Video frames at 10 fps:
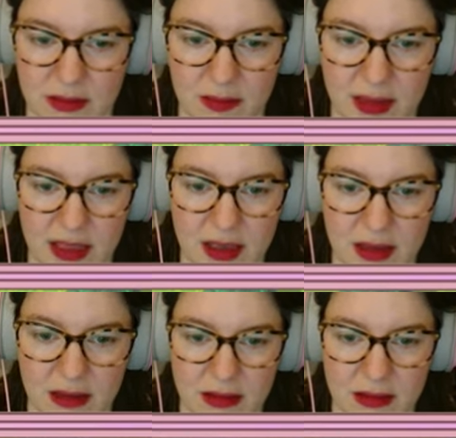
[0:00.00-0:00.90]
do
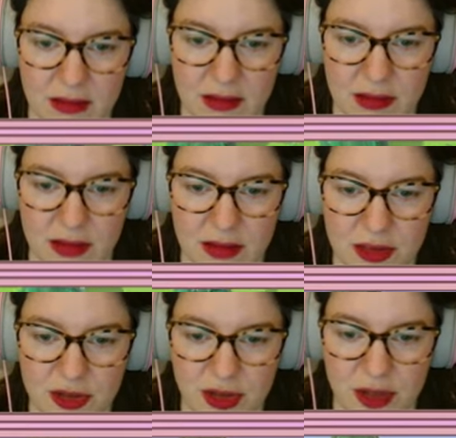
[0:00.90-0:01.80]

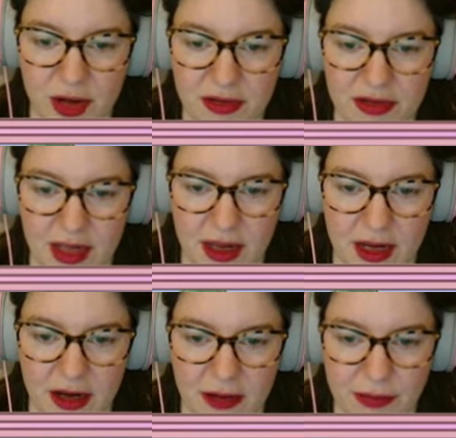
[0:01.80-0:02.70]
your mod thing, you
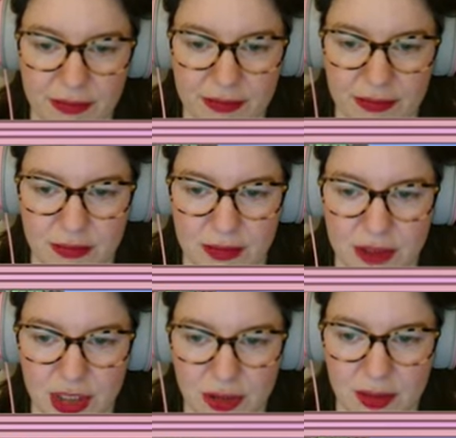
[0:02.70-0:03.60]
know,
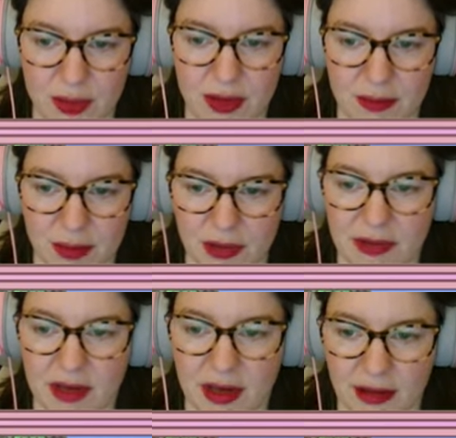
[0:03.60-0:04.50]
do the mod
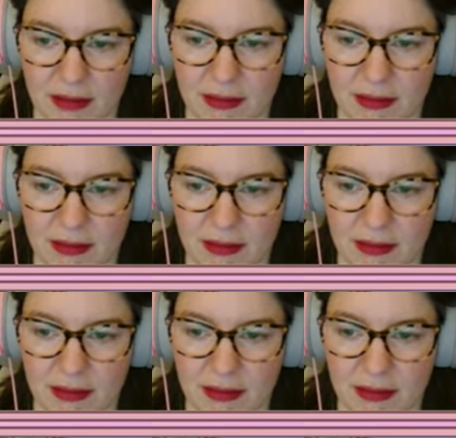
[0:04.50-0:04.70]
thing.